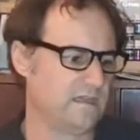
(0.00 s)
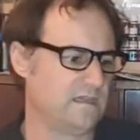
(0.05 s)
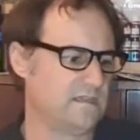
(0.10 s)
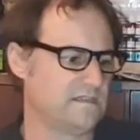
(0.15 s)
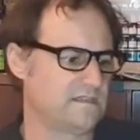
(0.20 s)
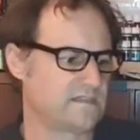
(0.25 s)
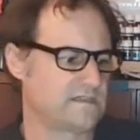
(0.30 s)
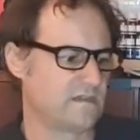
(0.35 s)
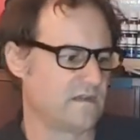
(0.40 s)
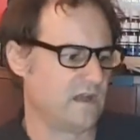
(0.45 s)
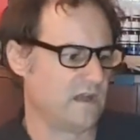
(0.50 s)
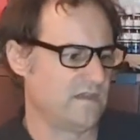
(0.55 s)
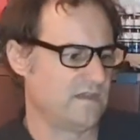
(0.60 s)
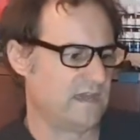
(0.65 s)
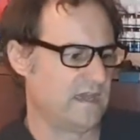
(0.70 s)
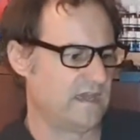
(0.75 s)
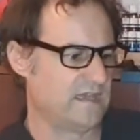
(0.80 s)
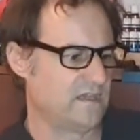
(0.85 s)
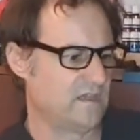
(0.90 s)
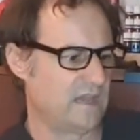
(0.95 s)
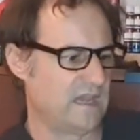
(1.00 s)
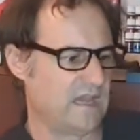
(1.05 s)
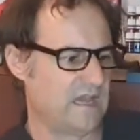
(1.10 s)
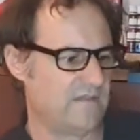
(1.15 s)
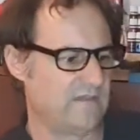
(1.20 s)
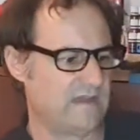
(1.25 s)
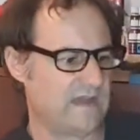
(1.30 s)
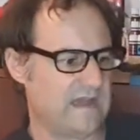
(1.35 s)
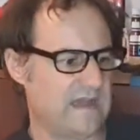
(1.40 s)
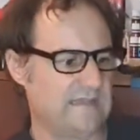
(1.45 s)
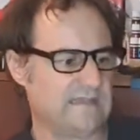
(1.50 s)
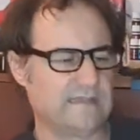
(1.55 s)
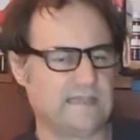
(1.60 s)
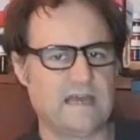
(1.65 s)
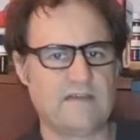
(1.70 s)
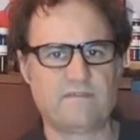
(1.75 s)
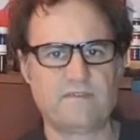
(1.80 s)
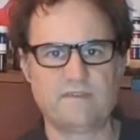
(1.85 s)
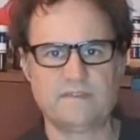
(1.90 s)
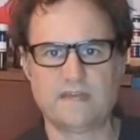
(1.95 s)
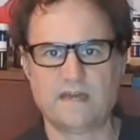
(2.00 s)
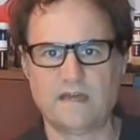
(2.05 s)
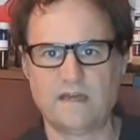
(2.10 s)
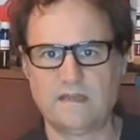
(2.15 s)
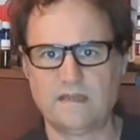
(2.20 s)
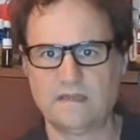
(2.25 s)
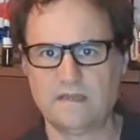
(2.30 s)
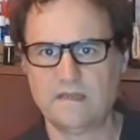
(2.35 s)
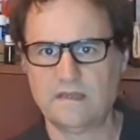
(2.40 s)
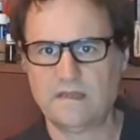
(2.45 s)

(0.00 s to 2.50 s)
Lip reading: inside that you have a lavender,